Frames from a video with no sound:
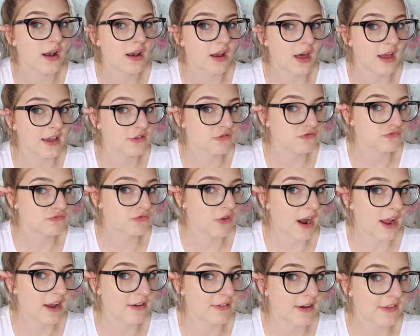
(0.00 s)
like
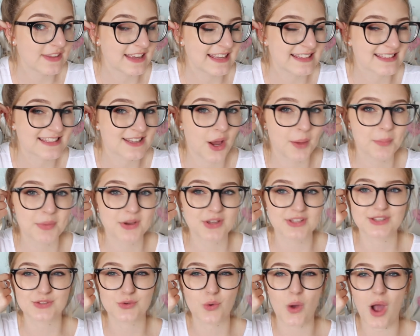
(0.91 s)
right around the inside
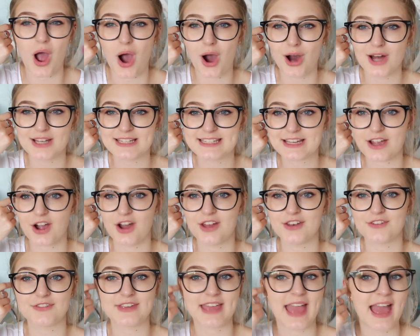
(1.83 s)
because it's quite hard to
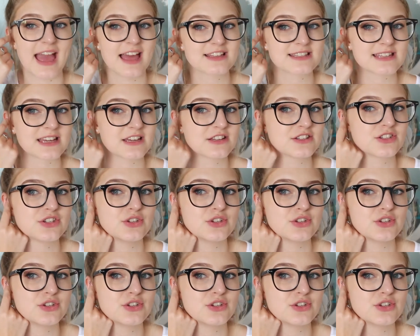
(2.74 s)
kind of get